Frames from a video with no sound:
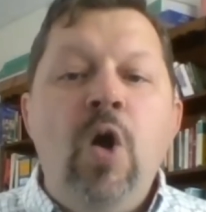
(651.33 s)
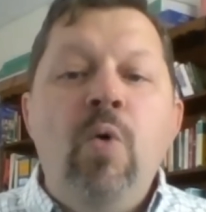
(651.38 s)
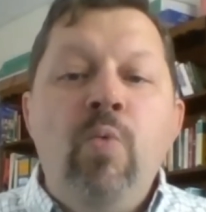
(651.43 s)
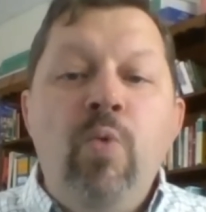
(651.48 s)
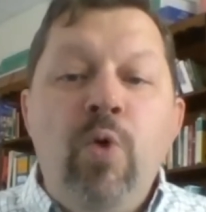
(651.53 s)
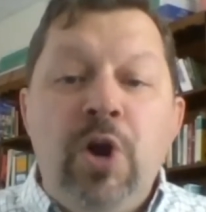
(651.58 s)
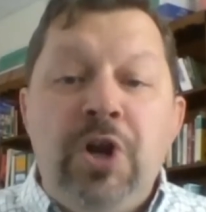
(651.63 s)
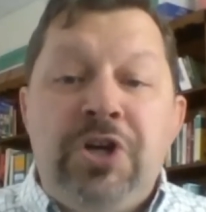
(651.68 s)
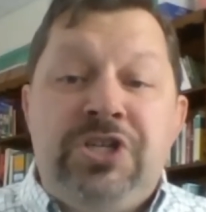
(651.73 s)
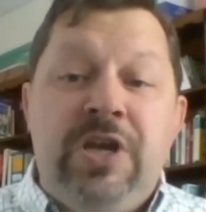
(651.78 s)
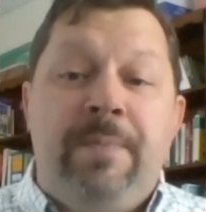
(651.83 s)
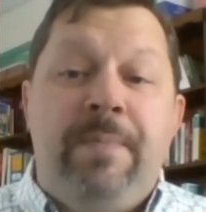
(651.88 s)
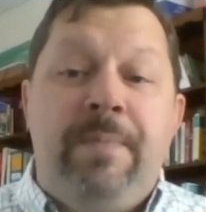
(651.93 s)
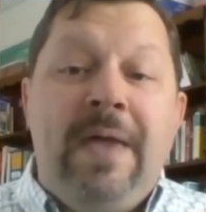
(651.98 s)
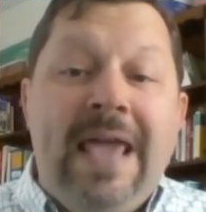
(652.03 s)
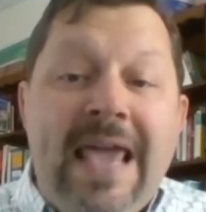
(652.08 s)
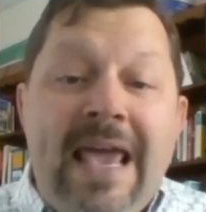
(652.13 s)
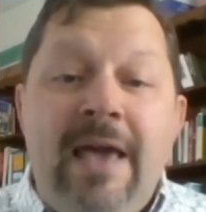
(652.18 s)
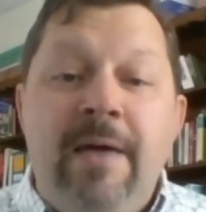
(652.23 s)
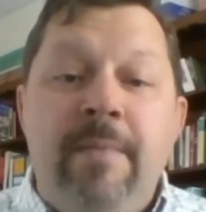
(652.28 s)
Worship
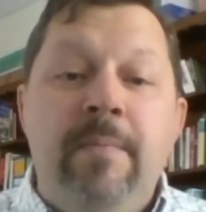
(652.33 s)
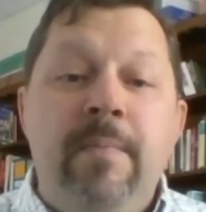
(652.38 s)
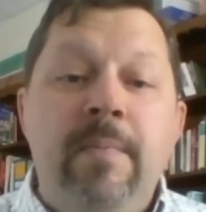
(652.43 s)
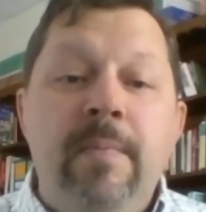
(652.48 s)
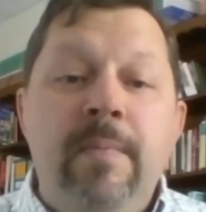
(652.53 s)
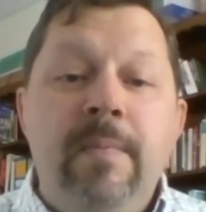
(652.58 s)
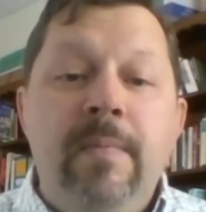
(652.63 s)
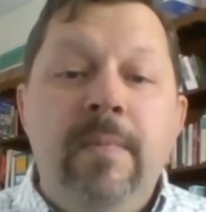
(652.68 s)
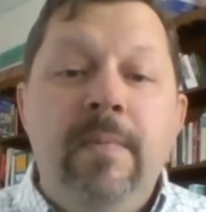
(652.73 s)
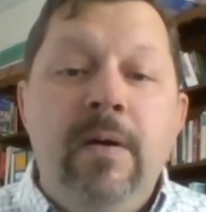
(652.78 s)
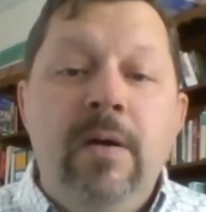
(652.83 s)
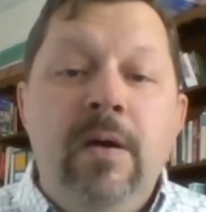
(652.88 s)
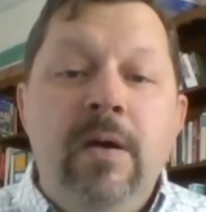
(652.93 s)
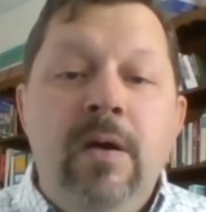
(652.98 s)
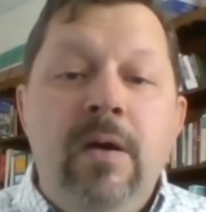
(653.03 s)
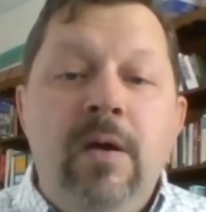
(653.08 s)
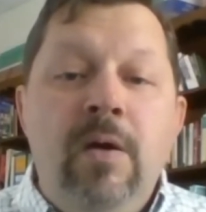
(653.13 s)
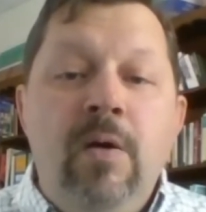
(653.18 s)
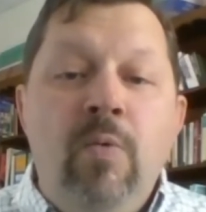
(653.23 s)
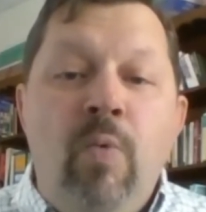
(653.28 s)
him.
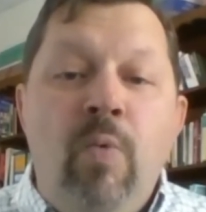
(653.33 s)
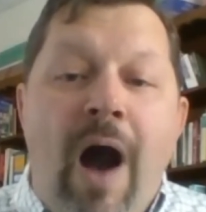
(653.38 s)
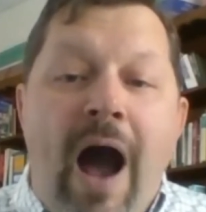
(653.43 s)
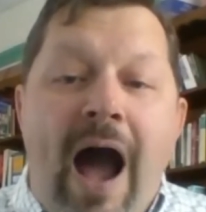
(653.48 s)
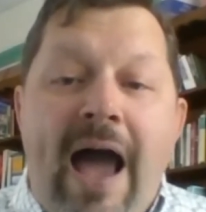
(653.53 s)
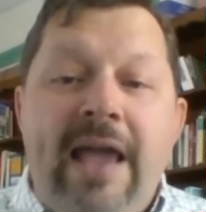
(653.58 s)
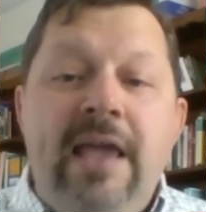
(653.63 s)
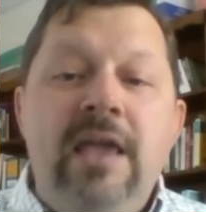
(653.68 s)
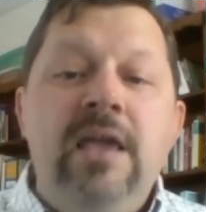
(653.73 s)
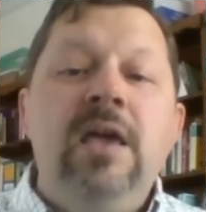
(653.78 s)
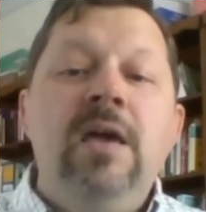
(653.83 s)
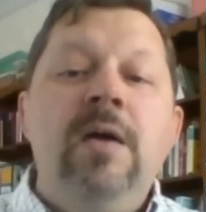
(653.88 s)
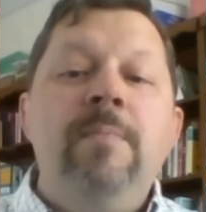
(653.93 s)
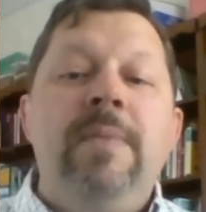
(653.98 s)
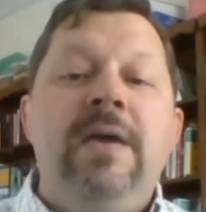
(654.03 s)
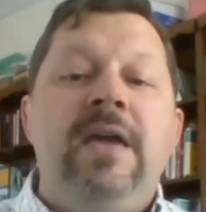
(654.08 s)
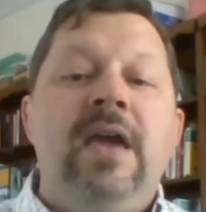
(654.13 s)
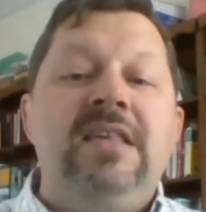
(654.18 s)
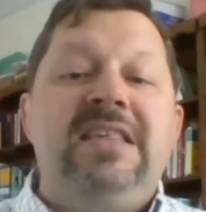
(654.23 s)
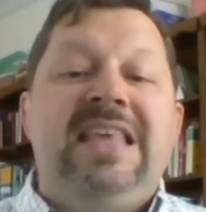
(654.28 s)
Why?
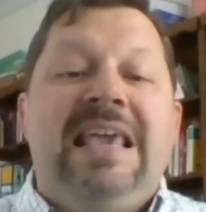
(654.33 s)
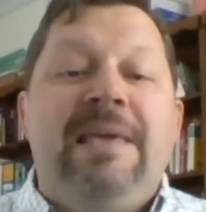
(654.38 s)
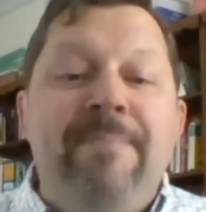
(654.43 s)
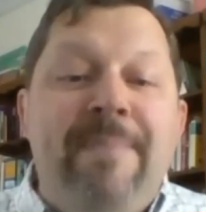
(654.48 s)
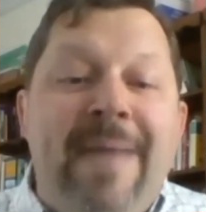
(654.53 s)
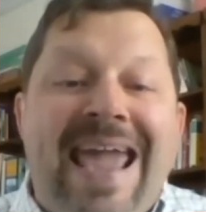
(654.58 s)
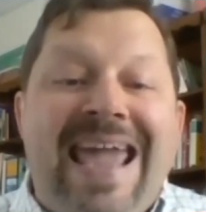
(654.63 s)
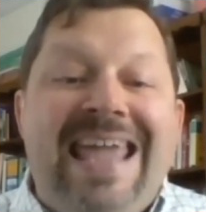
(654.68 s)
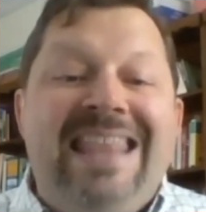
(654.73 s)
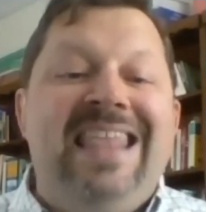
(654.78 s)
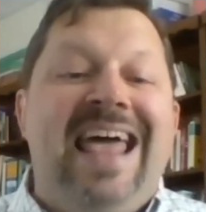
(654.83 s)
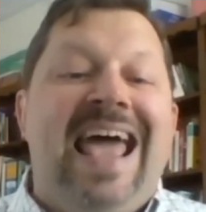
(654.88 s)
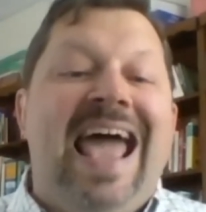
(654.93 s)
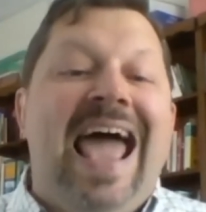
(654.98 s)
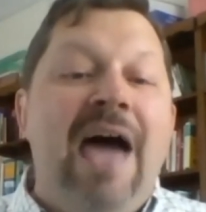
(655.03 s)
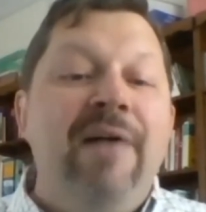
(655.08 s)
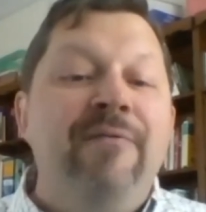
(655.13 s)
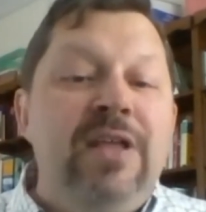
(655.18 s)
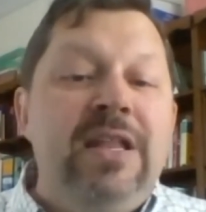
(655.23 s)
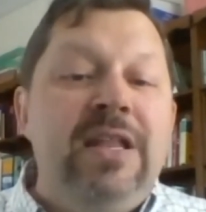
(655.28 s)
Because he made the
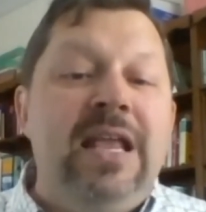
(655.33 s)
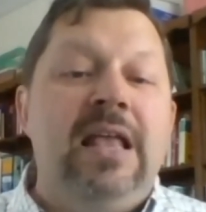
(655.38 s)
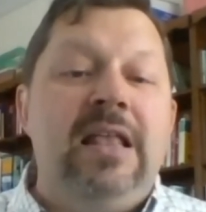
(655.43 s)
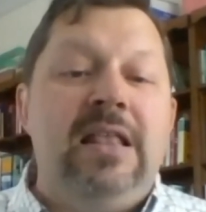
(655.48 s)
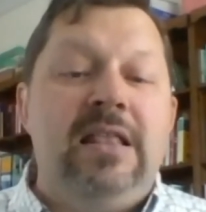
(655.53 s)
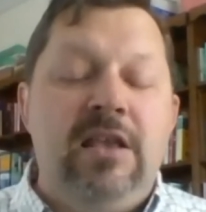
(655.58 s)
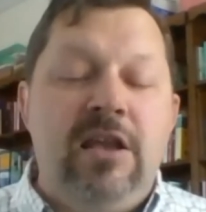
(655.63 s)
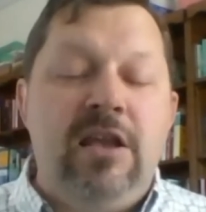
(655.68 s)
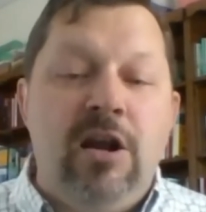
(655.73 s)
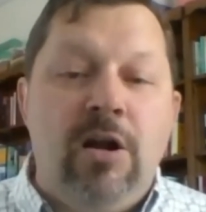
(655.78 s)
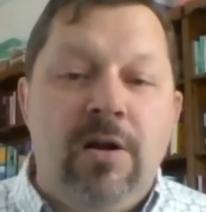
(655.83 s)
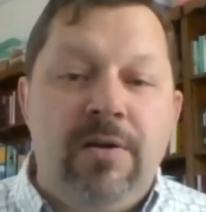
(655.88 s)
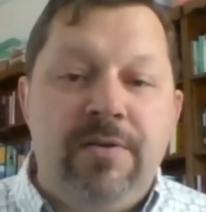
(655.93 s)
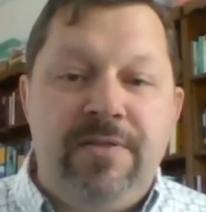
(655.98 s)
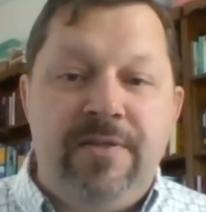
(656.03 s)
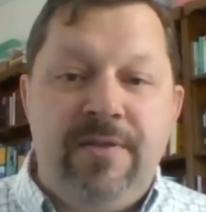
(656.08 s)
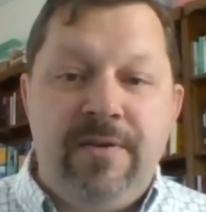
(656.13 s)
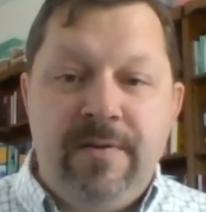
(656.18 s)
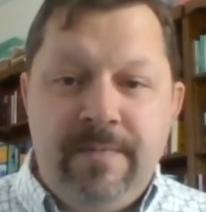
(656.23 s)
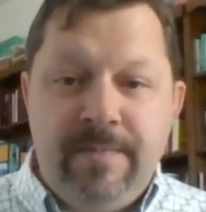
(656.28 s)
heaven and the
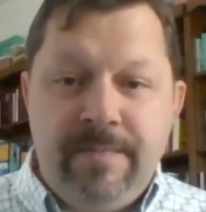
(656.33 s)
earth.